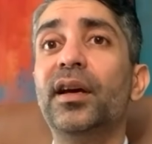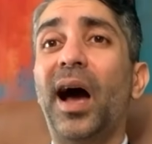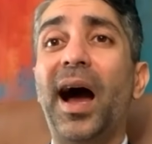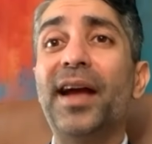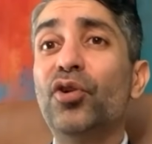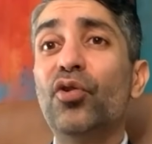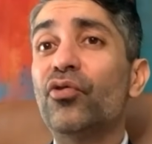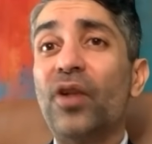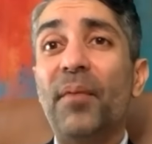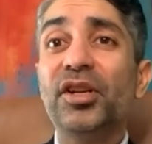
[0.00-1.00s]
I don't
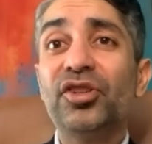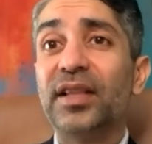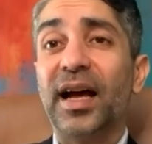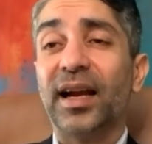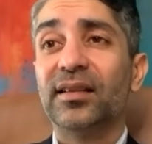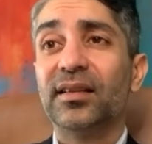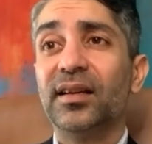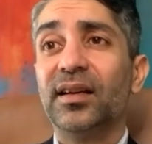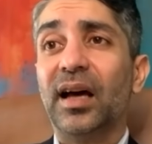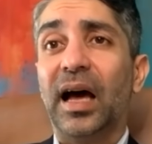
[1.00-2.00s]
rubbish that.
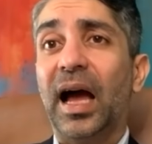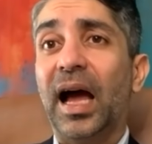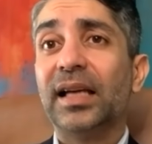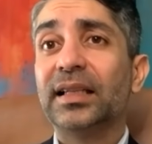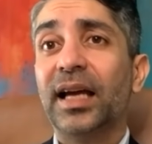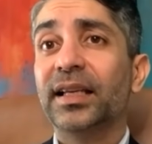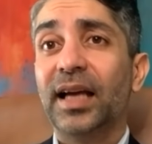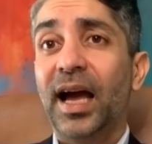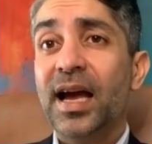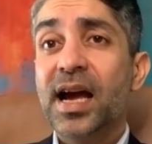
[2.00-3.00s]
I, I,
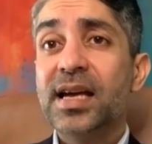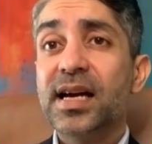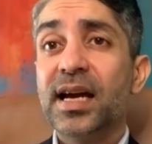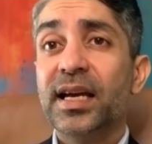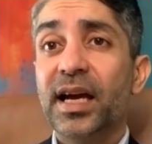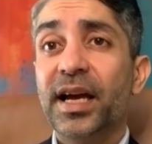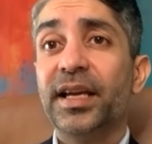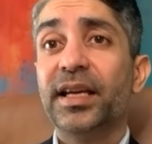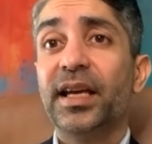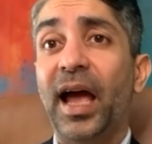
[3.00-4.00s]
I,
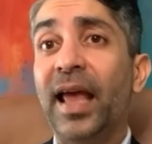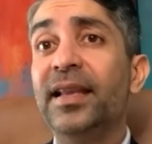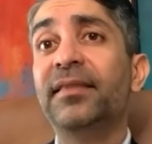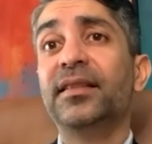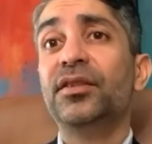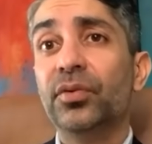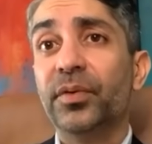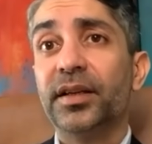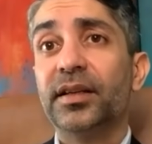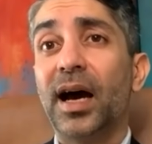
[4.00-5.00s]
I, I listen
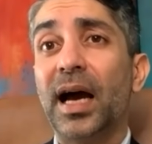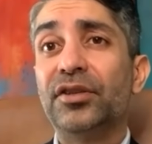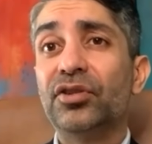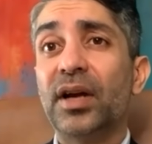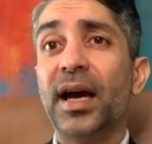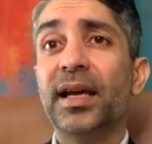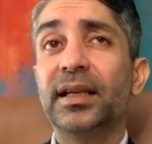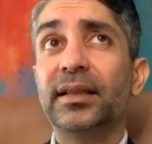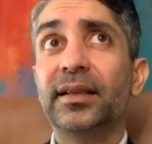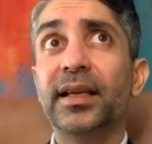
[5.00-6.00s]
to it. I try
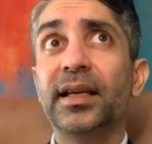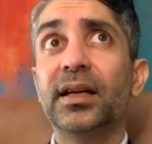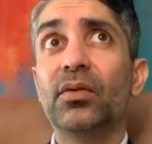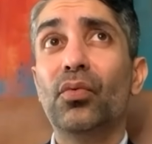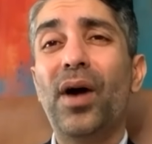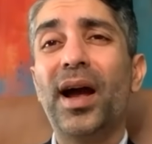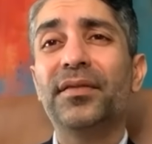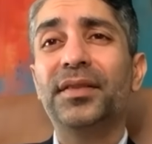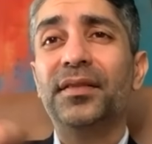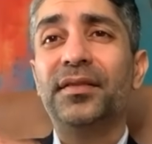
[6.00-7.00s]
and think, why
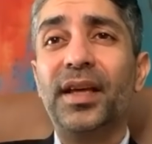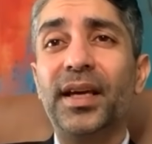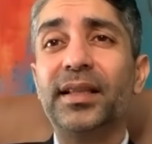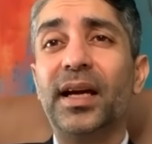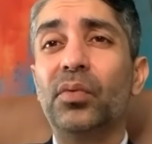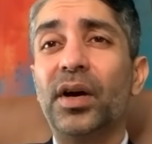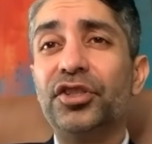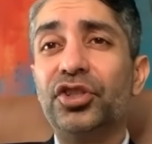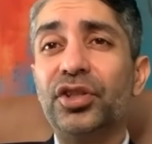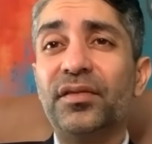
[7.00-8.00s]
is he saying that? Why
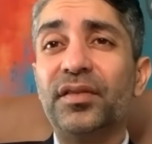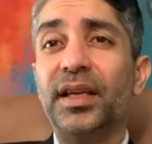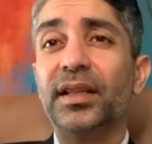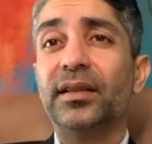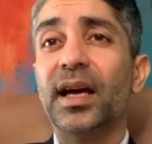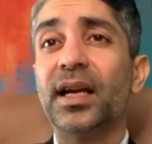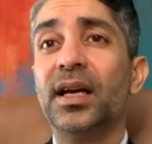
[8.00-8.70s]
is she saying that?